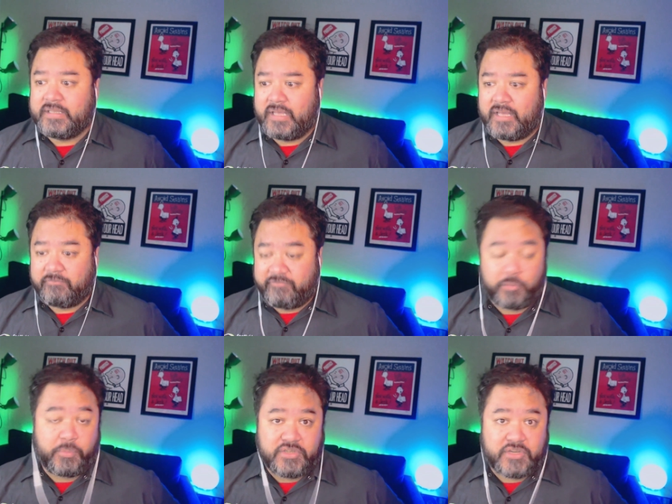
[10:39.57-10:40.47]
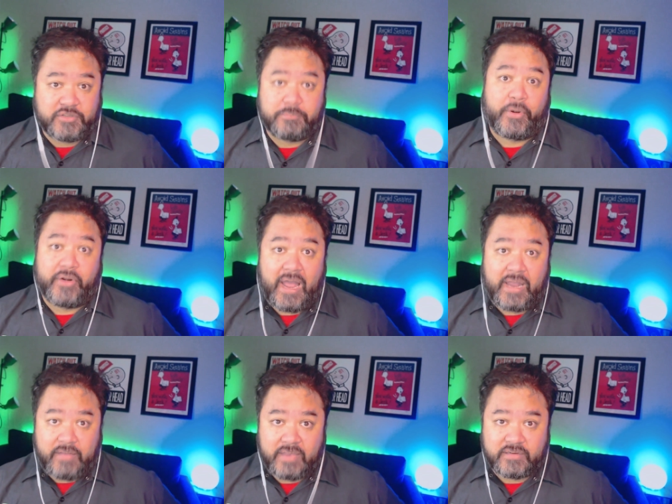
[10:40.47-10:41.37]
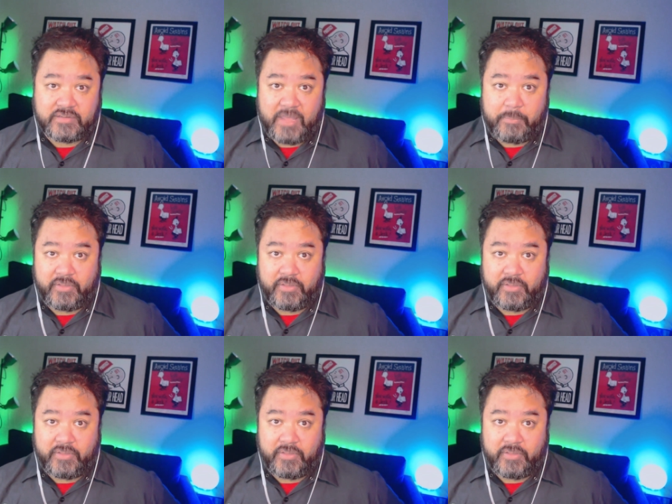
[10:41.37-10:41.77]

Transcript: Uh, Footbridge uses BirdEye as an example.